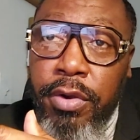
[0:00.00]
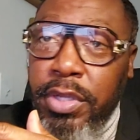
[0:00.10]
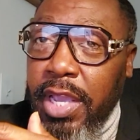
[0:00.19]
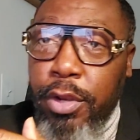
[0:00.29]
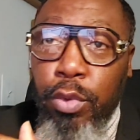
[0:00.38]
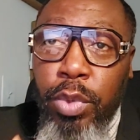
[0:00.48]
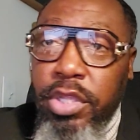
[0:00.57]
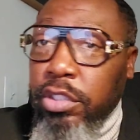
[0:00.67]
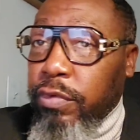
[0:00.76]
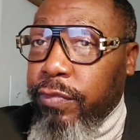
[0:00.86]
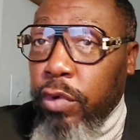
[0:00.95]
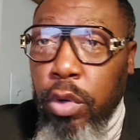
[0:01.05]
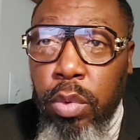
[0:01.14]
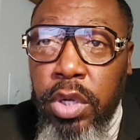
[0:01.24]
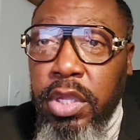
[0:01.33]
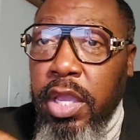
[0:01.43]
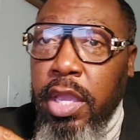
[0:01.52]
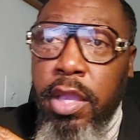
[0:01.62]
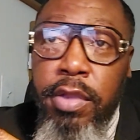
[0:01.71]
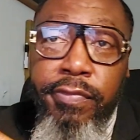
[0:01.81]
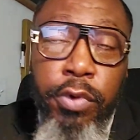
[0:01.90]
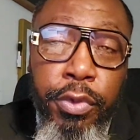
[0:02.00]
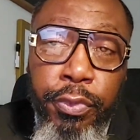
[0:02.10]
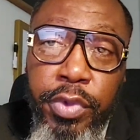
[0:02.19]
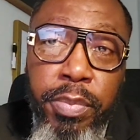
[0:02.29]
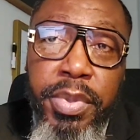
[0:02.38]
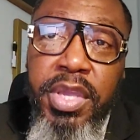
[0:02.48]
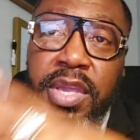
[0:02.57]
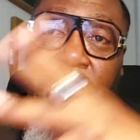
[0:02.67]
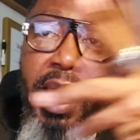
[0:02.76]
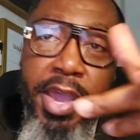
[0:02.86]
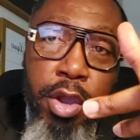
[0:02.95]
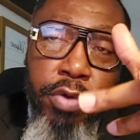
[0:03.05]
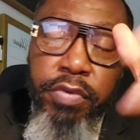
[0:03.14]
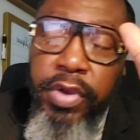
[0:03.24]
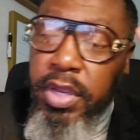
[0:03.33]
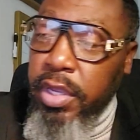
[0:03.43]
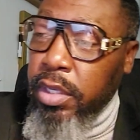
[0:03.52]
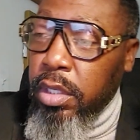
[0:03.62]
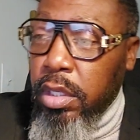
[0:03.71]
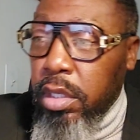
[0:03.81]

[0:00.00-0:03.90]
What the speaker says: Again, whether it's a 401K, 403B, IRA,